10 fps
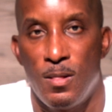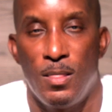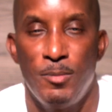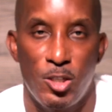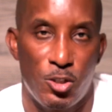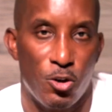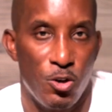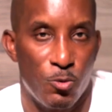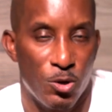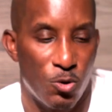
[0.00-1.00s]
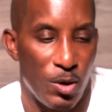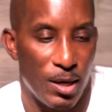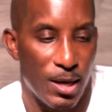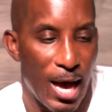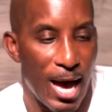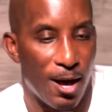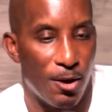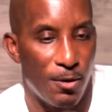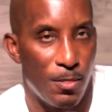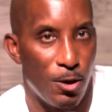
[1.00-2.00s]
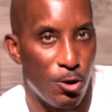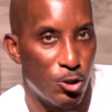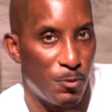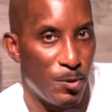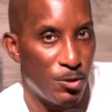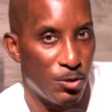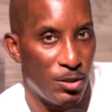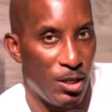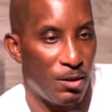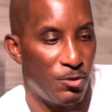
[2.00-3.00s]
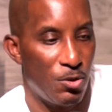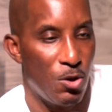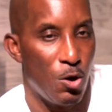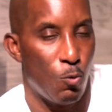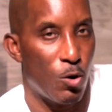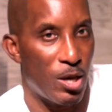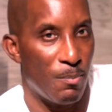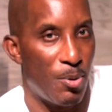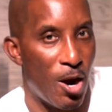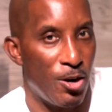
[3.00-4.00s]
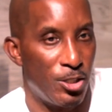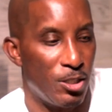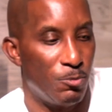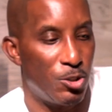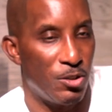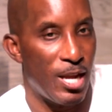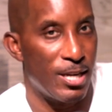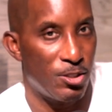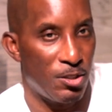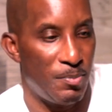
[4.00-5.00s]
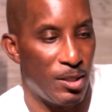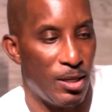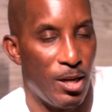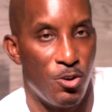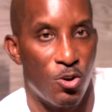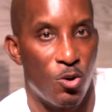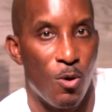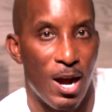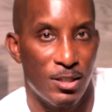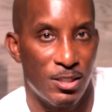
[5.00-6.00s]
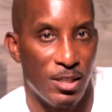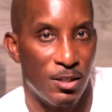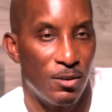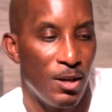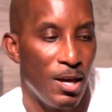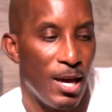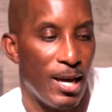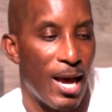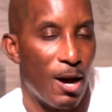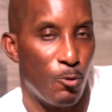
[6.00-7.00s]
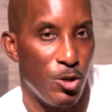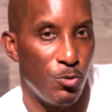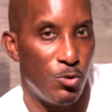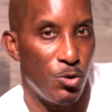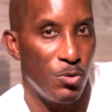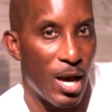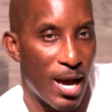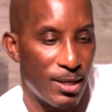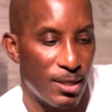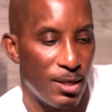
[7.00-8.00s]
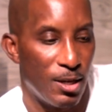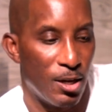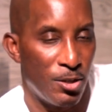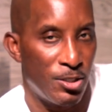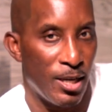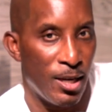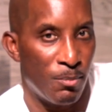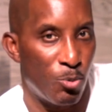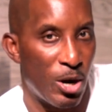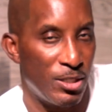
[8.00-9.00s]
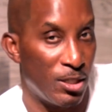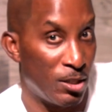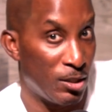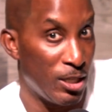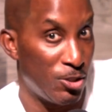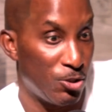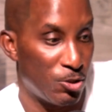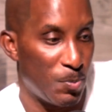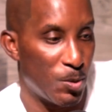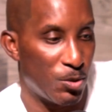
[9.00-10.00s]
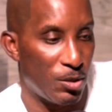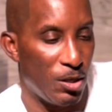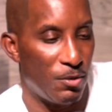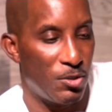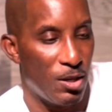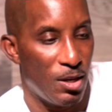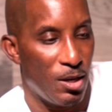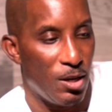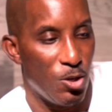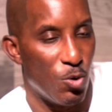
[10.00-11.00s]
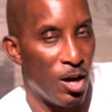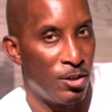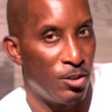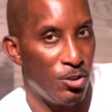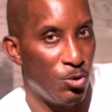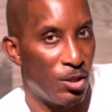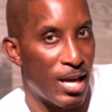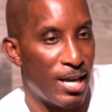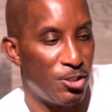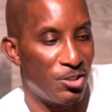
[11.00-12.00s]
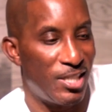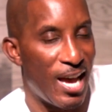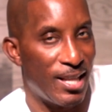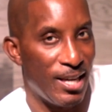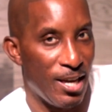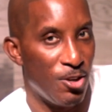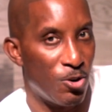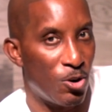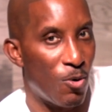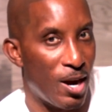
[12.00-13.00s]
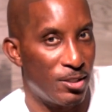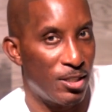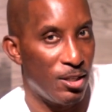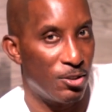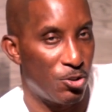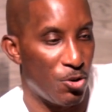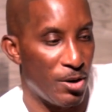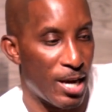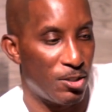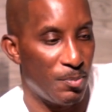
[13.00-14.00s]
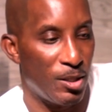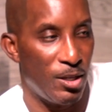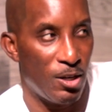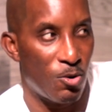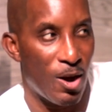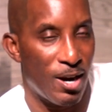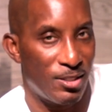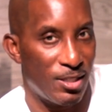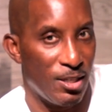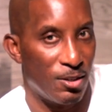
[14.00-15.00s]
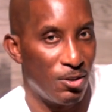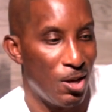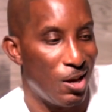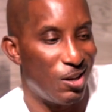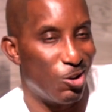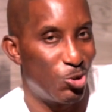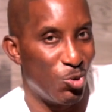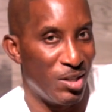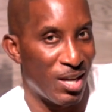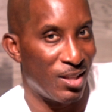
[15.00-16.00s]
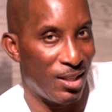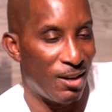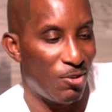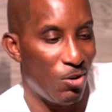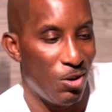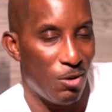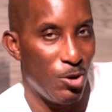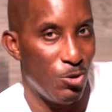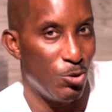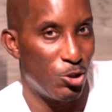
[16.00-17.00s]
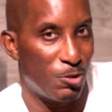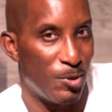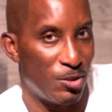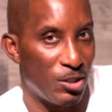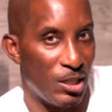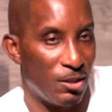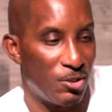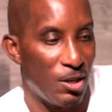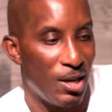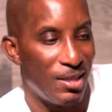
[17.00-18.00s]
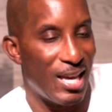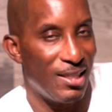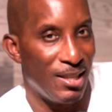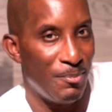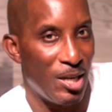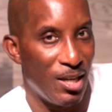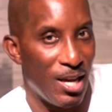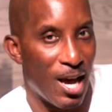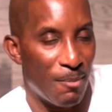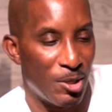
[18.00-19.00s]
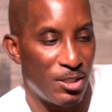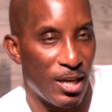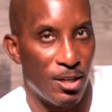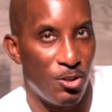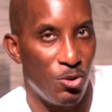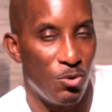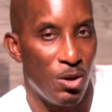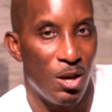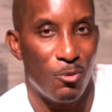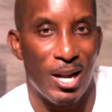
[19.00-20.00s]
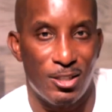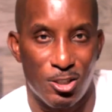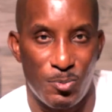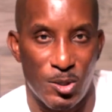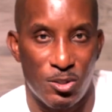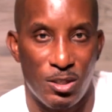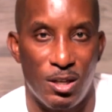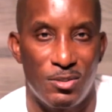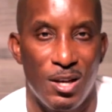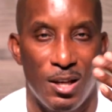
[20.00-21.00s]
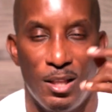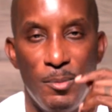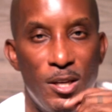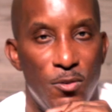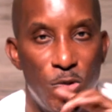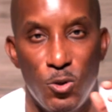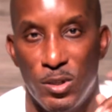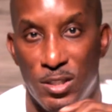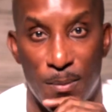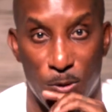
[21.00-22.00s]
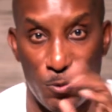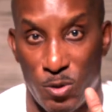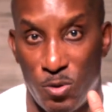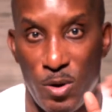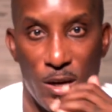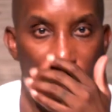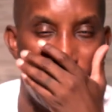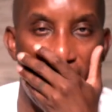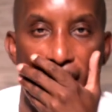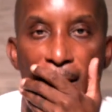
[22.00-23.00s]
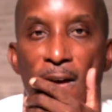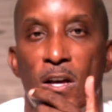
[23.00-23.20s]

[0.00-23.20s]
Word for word: Let me just show you real quick how your spiritual gifts work in partnership with your natural ability and your acquired skill, and how when you do not understand, embrace, and unleash your spiritual gifts, you underutilize your talent and your acquired skill. So your natural ability and acquired skill go to another level when you use your spiritual gifts. They limit it in how much they can do without your spiritual gifts. Let me give you two examples real quick, okay?